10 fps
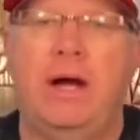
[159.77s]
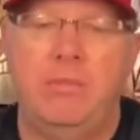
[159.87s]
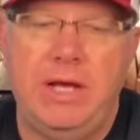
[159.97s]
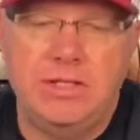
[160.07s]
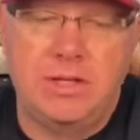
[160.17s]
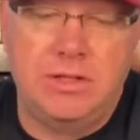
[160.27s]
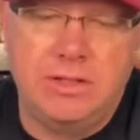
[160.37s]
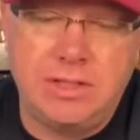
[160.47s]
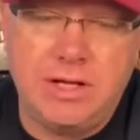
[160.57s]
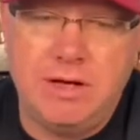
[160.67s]
Bait's good
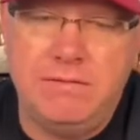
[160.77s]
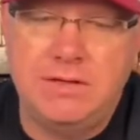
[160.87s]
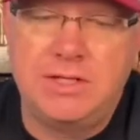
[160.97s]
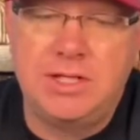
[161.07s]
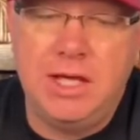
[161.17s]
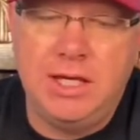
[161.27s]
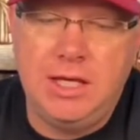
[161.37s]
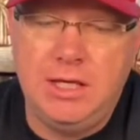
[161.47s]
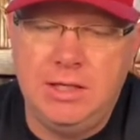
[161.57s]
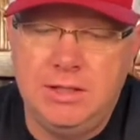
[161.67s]
stuff. It's
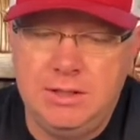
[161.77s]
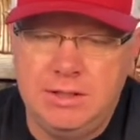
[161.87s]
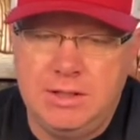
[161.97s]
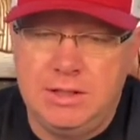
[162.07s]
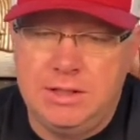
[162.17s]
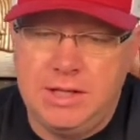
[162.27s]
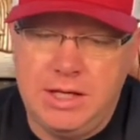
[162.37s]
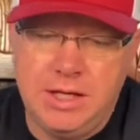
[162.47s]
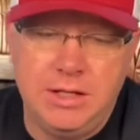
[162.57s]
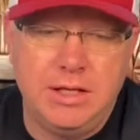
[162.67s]
stinky.
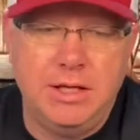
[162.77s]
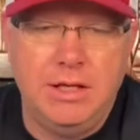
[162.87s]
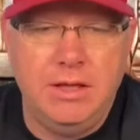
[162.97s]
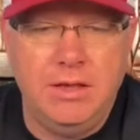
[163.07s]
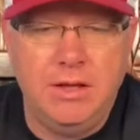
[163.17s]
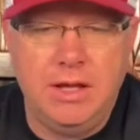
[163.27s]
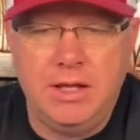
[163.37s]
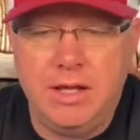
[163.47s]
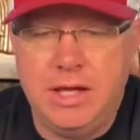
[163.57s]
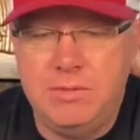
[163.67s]
And uh, they
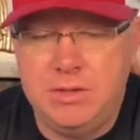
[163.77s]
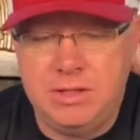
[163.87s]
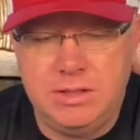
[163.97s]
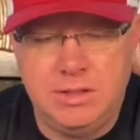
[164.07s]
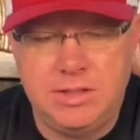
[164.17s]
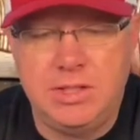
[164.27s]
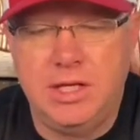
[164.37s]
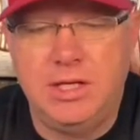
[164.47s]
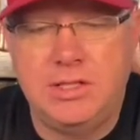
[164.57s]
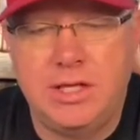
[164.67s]
claim that the
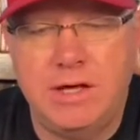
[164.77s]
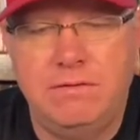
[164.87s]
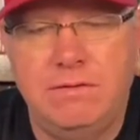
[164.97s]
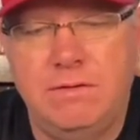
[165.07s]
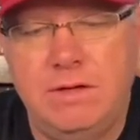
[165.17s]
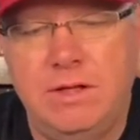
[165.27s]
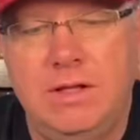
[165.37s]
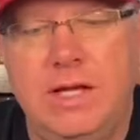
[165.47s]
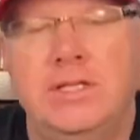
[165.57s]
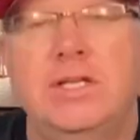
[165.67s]
stinky stuff,
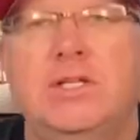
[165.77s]
like it says